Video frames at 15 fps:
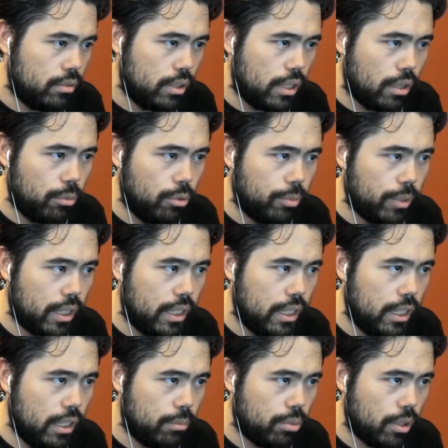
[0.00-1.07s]
now I'll move my
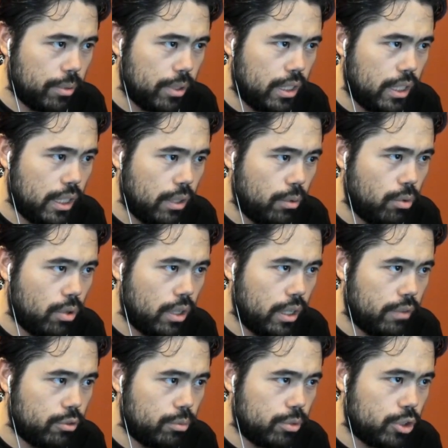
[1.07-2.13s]
king, probably king a1
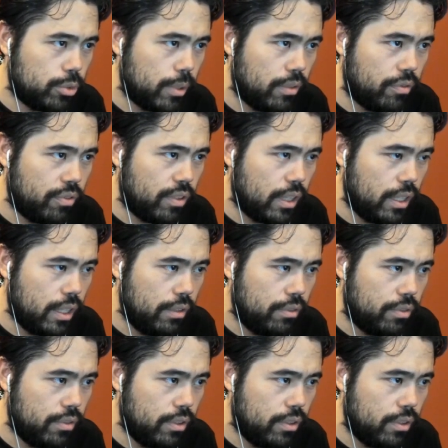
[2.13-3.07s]
after bishop f5.